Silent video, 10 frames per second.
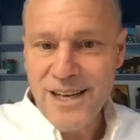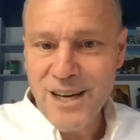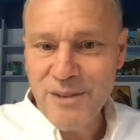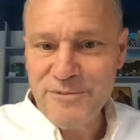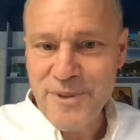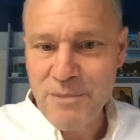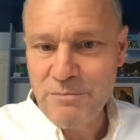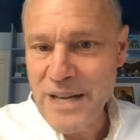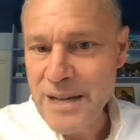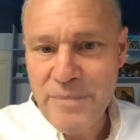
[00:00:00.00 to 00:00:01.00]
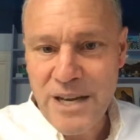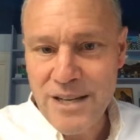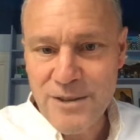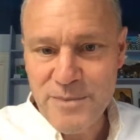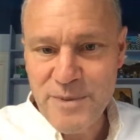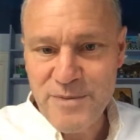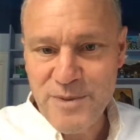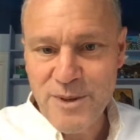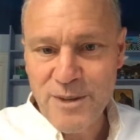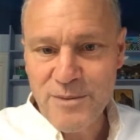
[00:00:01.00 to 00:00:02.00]
from many, many years
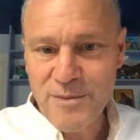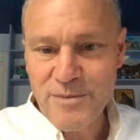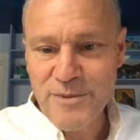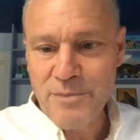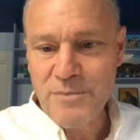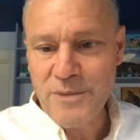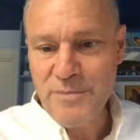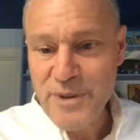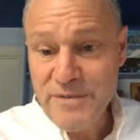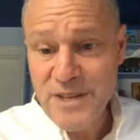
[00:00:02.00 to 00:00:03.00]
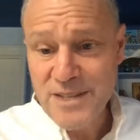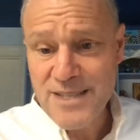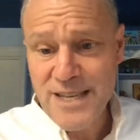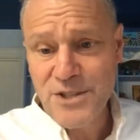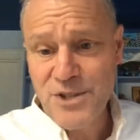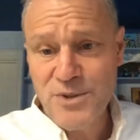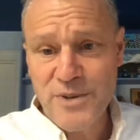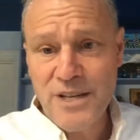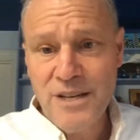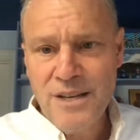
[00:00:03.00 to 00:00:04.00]
before, from the previous
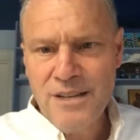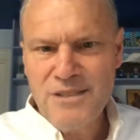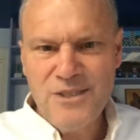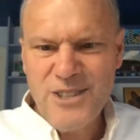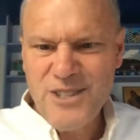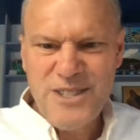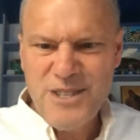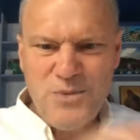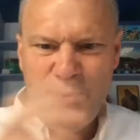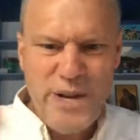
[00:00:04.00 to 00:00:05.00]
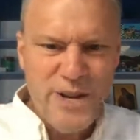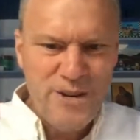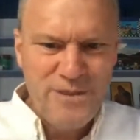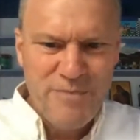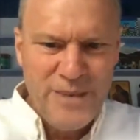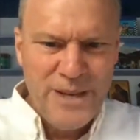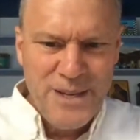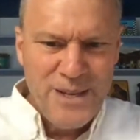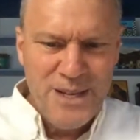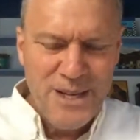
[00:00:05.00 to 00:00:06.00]
century. So there's this weird
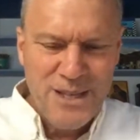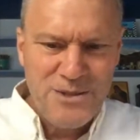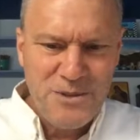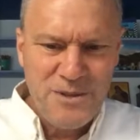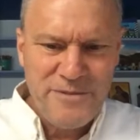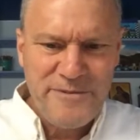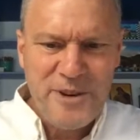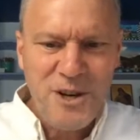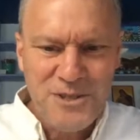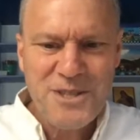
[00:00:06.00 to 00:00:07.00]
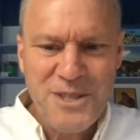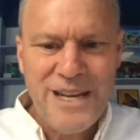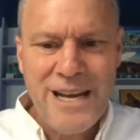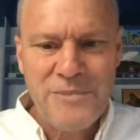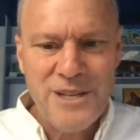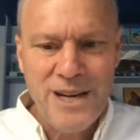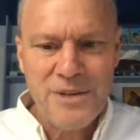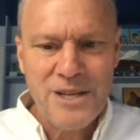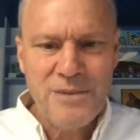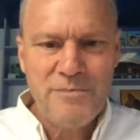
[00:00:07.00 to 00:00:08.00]
sort of false claim that I'm
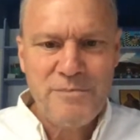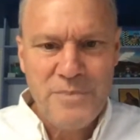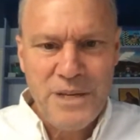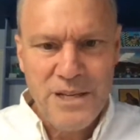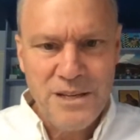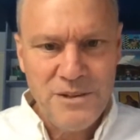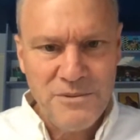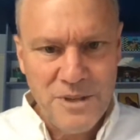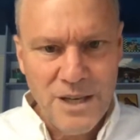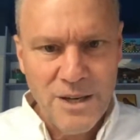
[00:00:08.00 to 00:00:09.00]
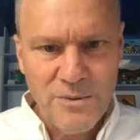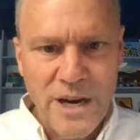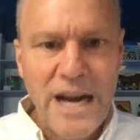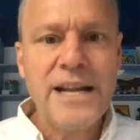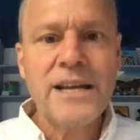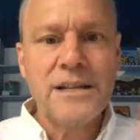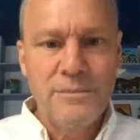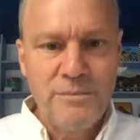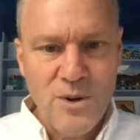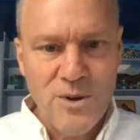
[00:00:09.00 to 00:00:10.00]
going to be writing in the
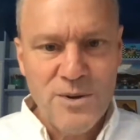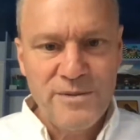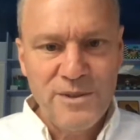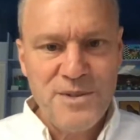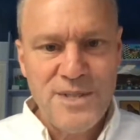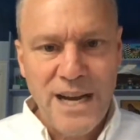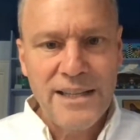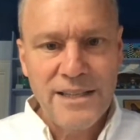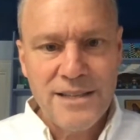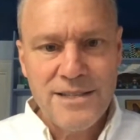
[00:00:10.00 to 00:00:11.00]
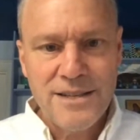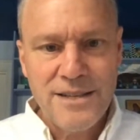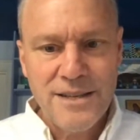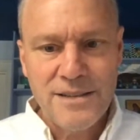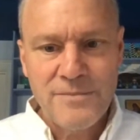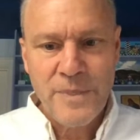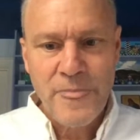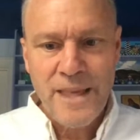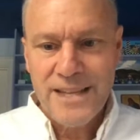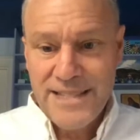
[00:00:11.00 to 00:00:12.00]
mode of Lucileus again,
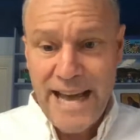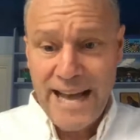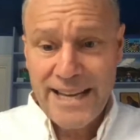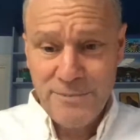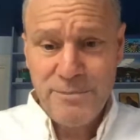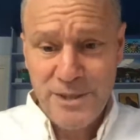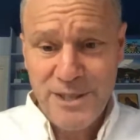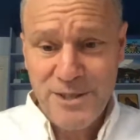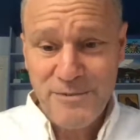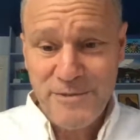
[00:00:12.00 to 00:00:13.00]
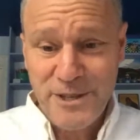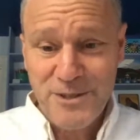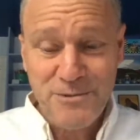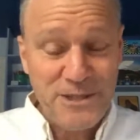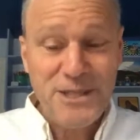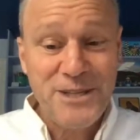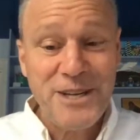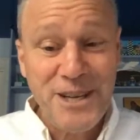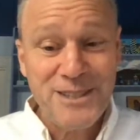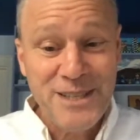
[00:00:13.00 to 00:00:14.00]
attacking political figures, which he
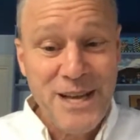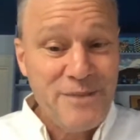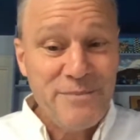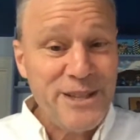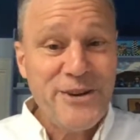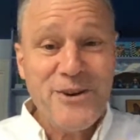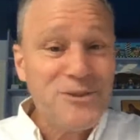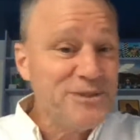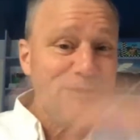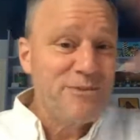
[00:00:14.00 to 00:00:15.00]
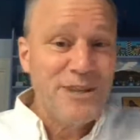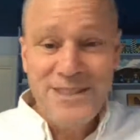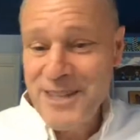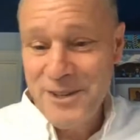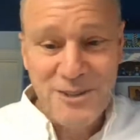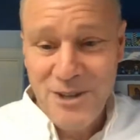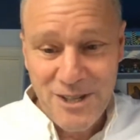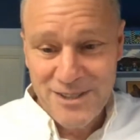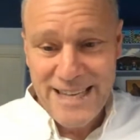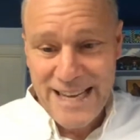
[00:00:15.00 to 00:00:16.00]
does, but they're only ones that are
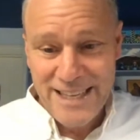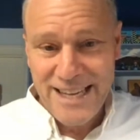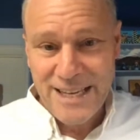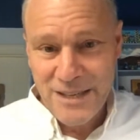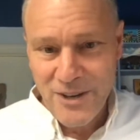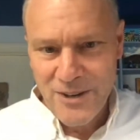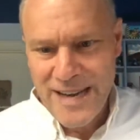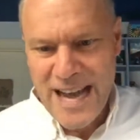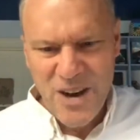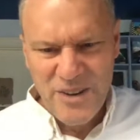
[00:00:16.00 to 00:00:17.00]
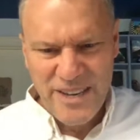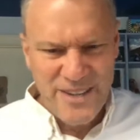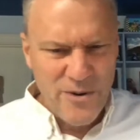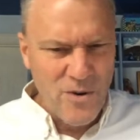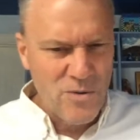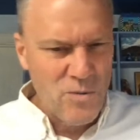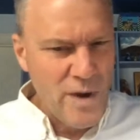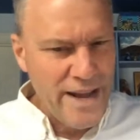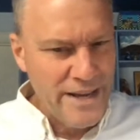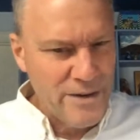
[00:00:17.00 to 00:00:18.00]
long dead and are now in their own
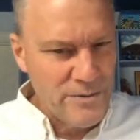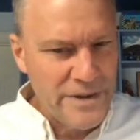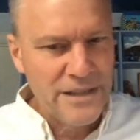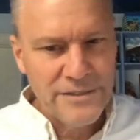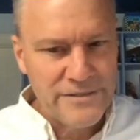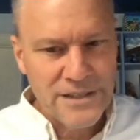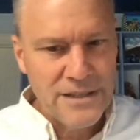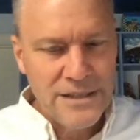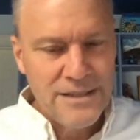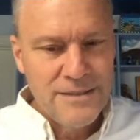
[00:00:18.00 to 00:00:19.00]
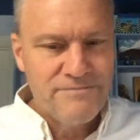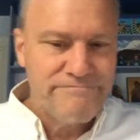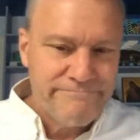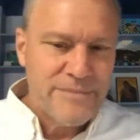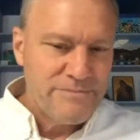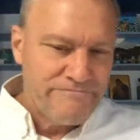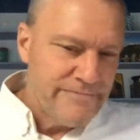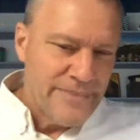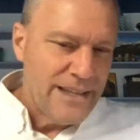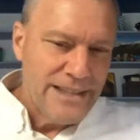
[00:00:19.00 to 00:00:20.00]
way irrelevant.
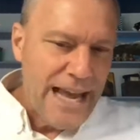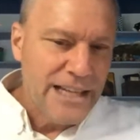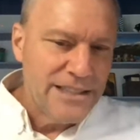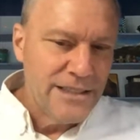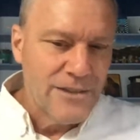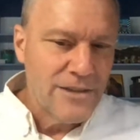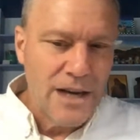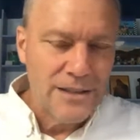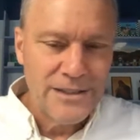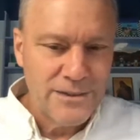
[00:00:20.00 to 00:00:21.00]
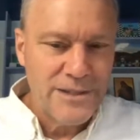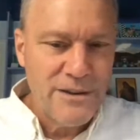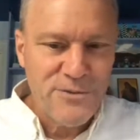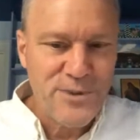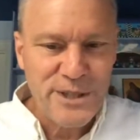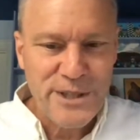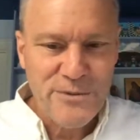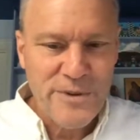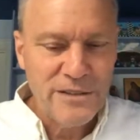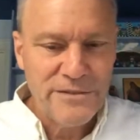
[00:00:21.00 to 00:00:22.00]
Actually, they're never really
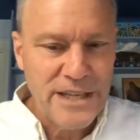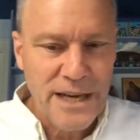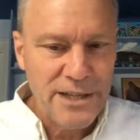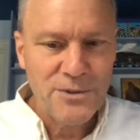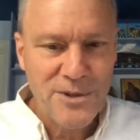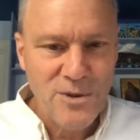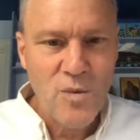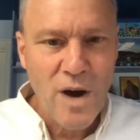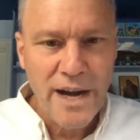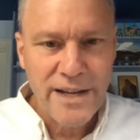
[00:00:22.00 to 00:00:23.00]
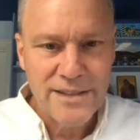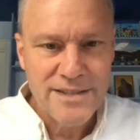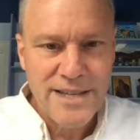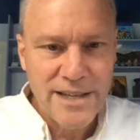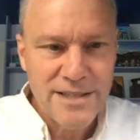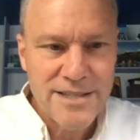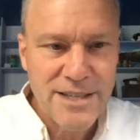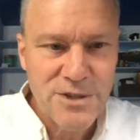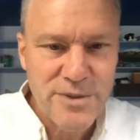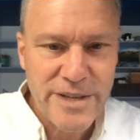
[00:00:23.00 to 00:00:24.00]
irrelevant. I don't know why in the 2nd
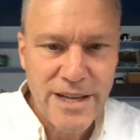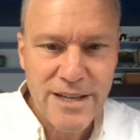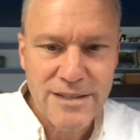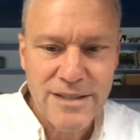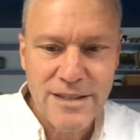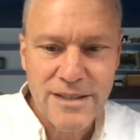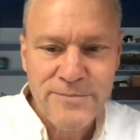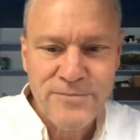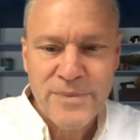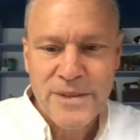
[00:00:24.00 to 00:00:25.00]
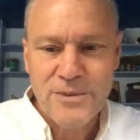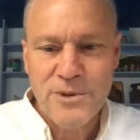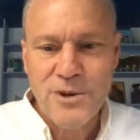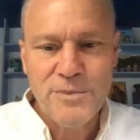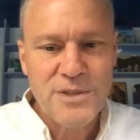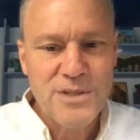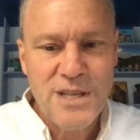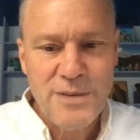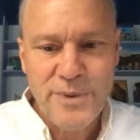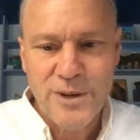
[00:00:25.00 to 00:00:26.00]
century AD, Romans
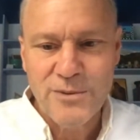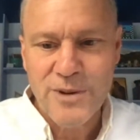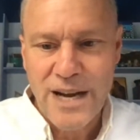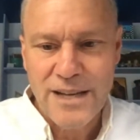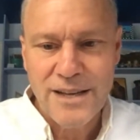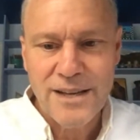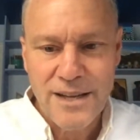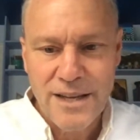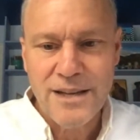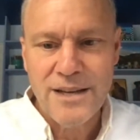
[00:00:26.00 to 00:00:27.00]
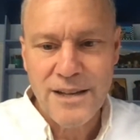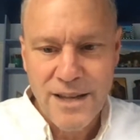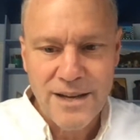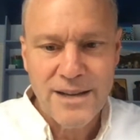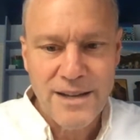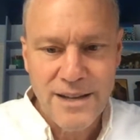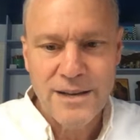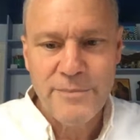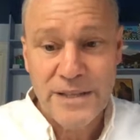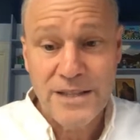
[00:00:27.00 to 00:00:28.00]
keep on writing again and again and again
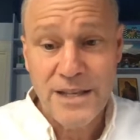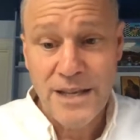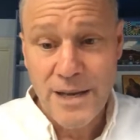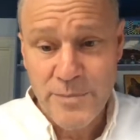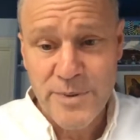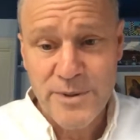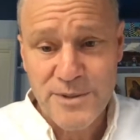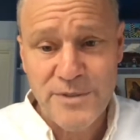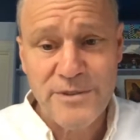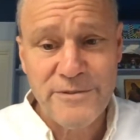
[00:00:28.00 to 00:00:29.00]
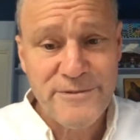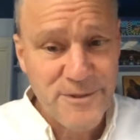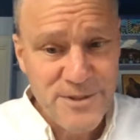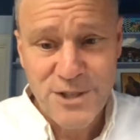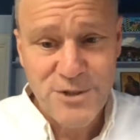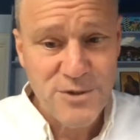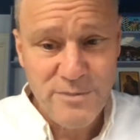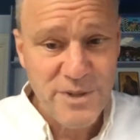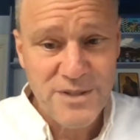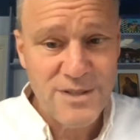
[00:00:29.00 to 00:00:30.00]
about the emperors of the 1st century
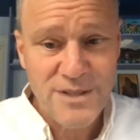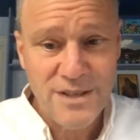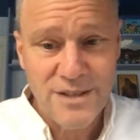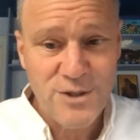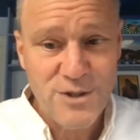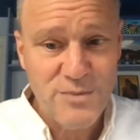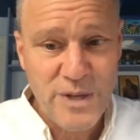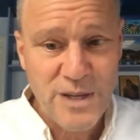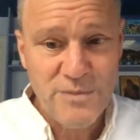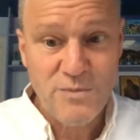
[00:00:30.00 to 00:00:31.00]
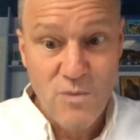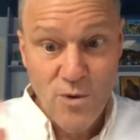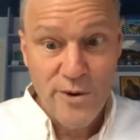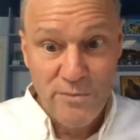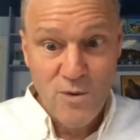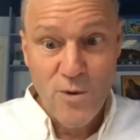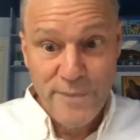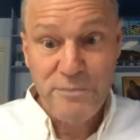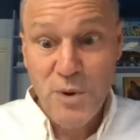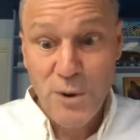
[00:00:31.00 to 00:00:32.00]
BC. It just becomes more and more
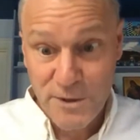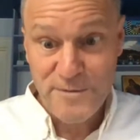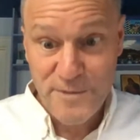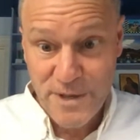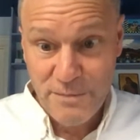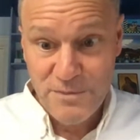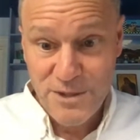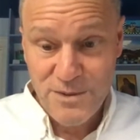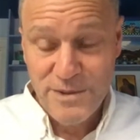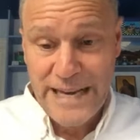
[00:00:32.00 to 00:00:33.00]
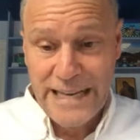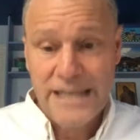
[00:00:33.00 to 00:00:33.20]
important for them to do that.